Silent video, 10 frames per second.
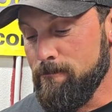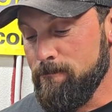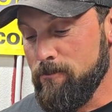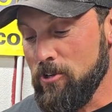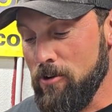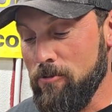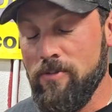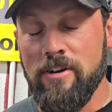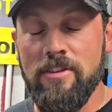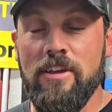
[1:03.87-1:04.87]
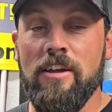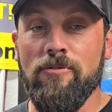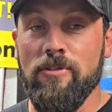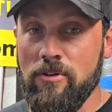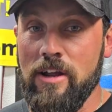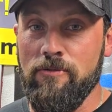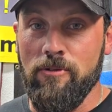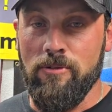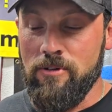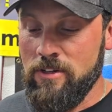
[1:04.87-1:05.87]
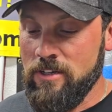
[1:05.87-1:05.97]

So very thankful and grateful